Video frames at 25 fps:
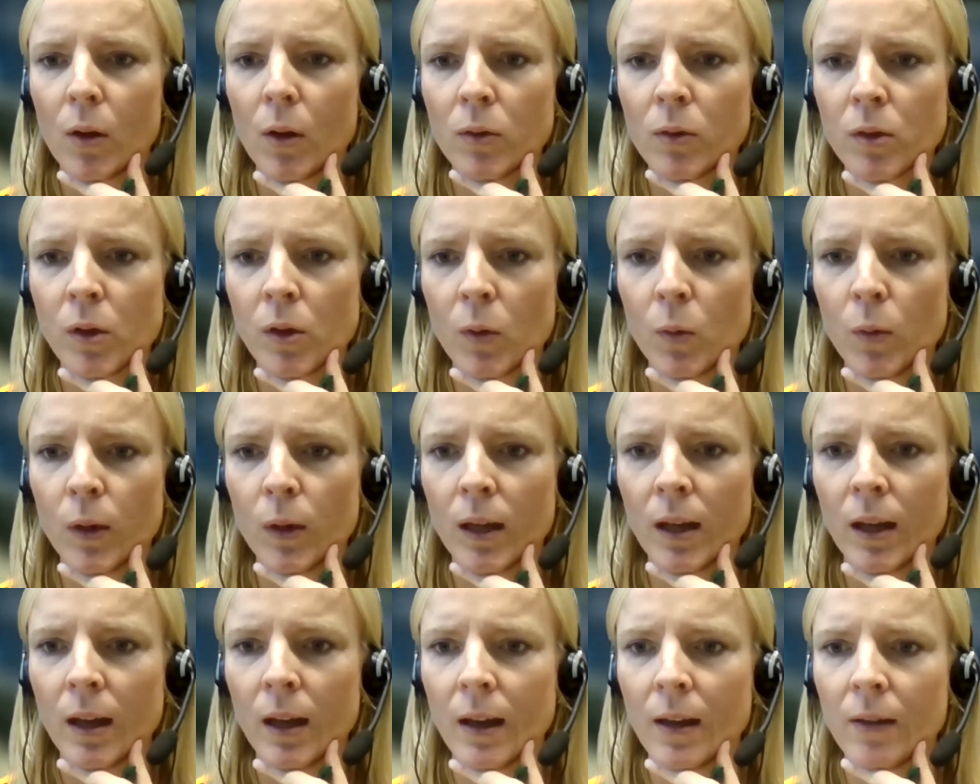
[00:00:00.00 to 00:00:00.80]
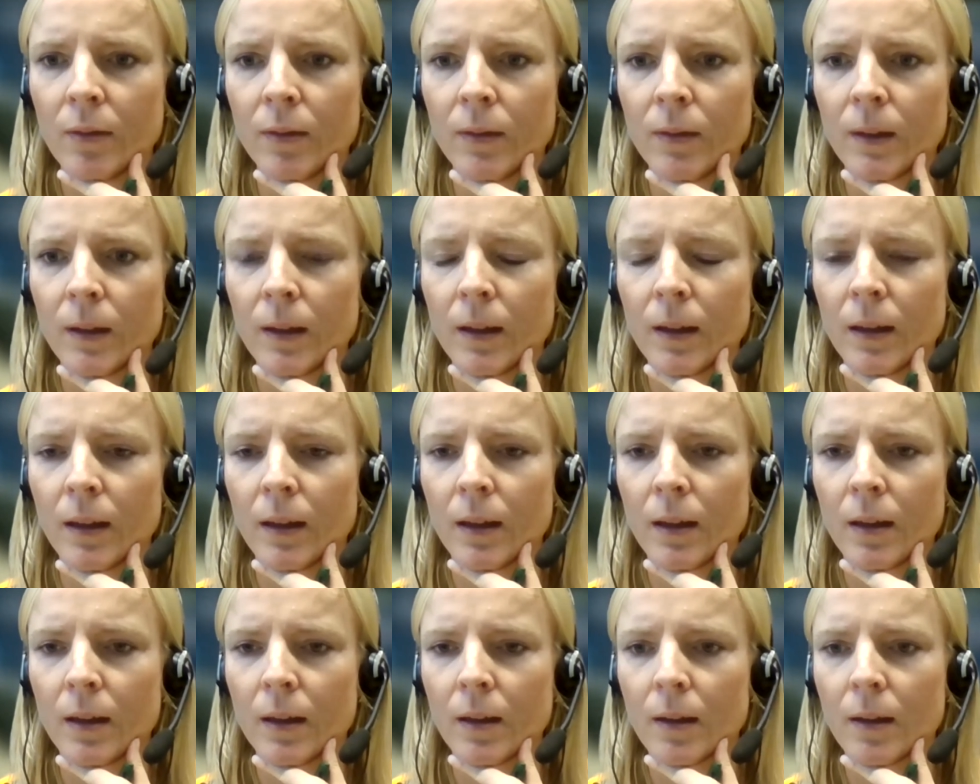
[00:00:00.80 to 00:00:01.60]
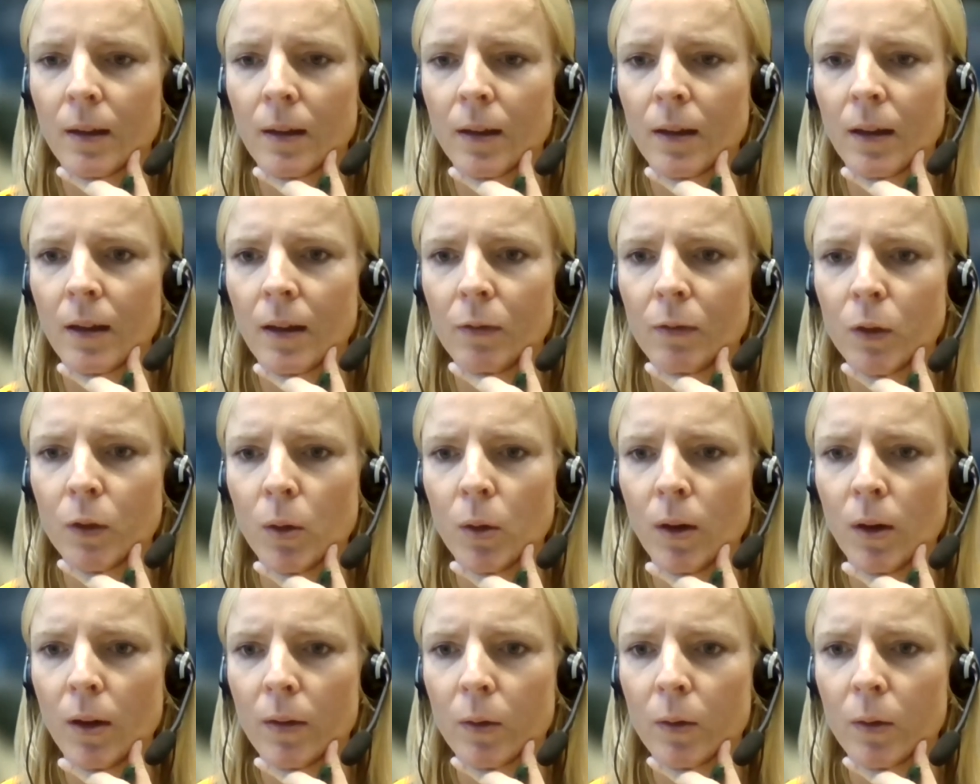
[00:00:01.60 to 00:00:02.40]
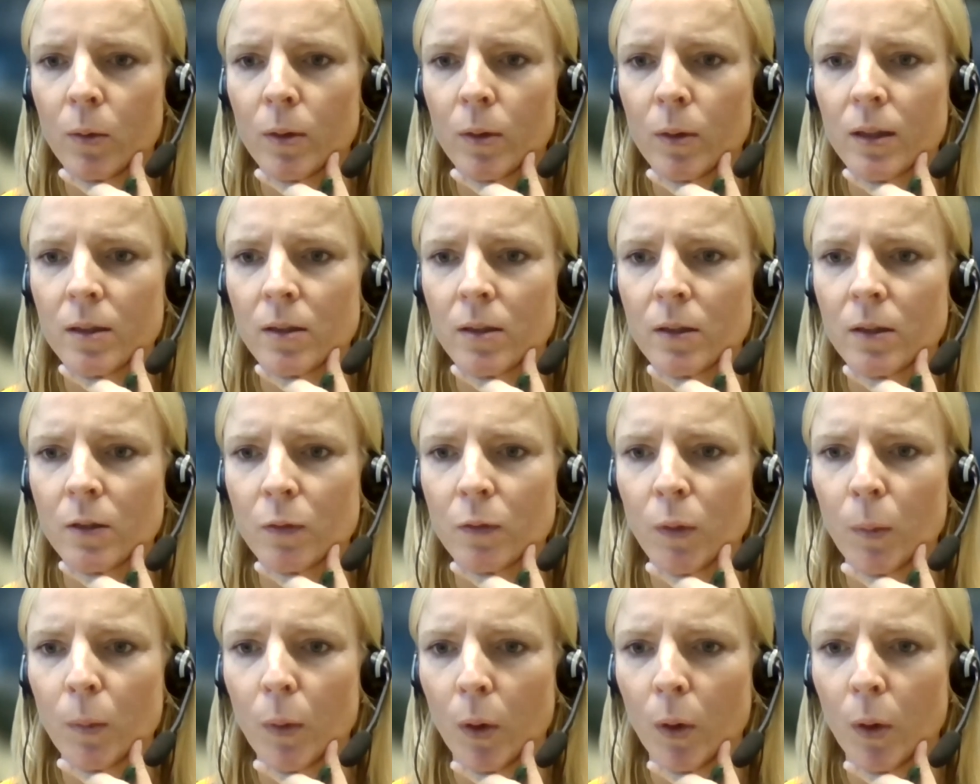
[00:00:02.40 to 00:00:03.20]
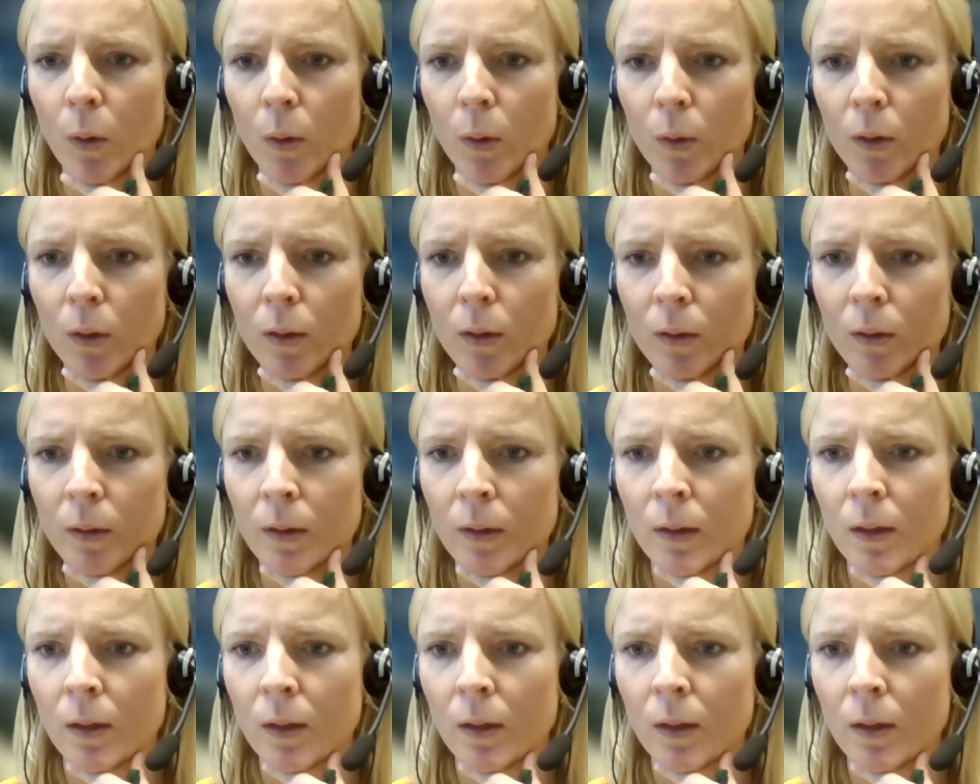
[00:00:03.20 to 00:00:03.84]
Also, we have a few other questions for Paul.